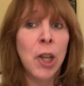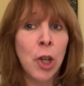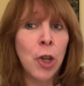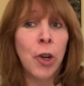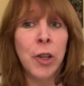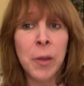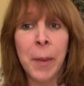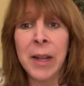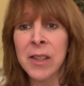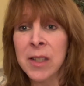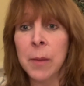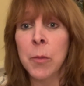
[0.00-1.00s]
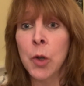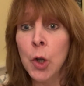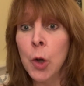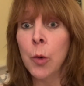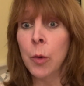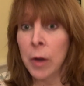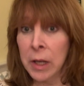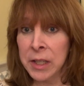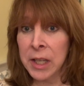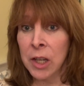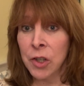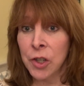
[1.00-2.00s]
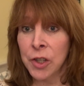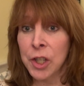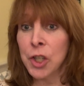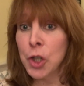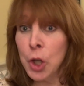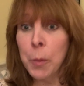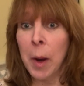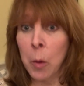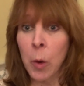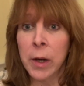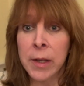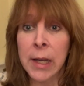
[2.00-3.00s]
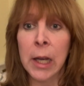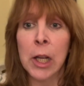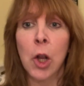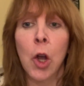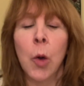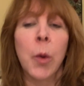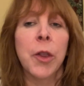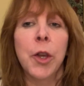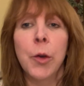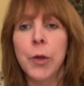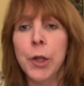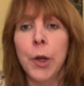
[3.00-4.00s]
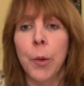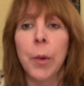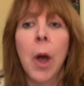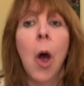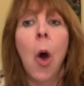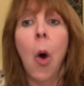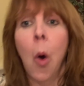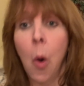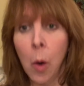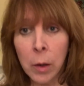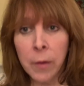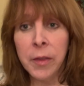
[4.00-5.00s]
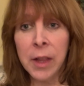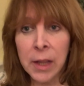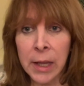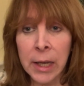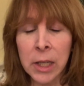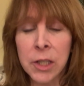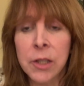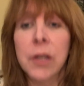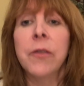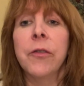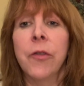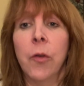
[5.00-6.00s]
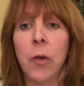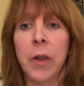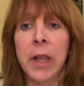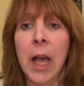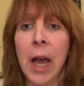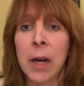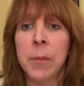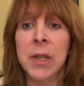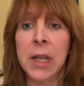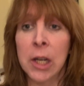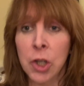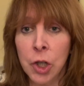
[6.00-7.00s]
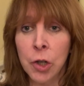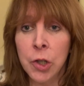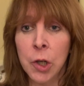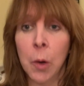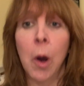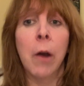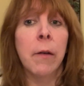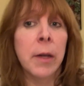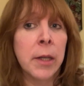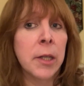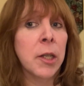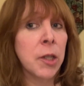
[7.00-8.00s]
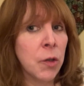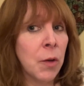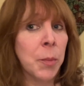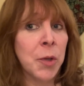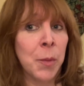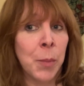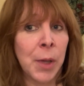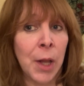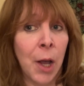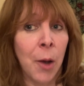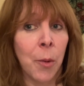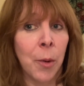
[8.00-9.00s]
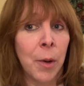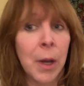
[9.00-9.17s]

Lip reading: you learned about some new essentials that you might want to take along with you too. All of the links for the items that I showed you are in the description below.